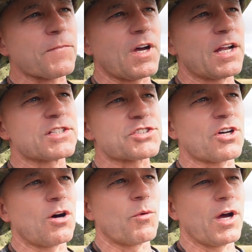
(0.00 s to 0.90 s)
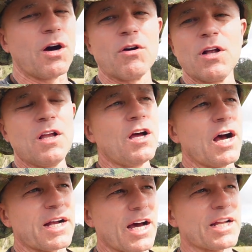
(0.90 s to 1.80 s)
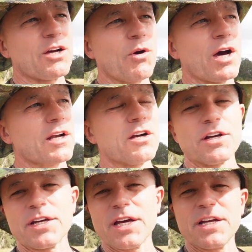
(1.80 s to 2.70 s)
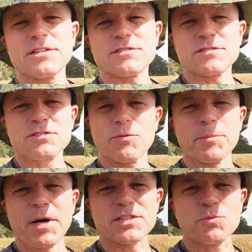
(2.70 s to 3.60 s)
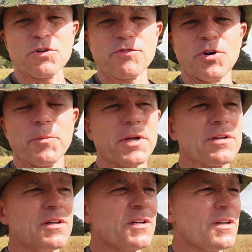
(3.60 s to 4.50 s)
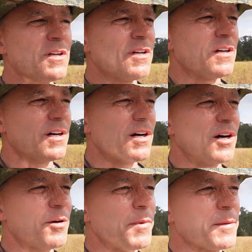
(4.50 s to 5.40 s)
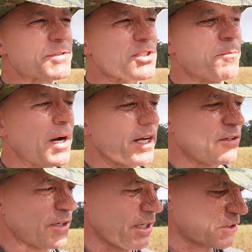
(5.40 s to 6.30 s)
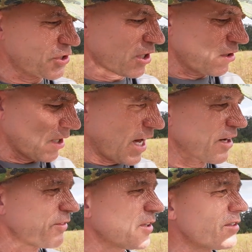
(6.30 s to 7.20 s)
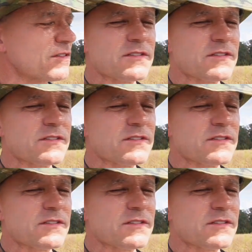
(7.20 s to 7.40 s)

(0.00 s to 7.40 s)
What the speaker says: I just thought, well, I got to go out here and get it, so we might as well film it. Maybe somebody will get a chuckle out of it.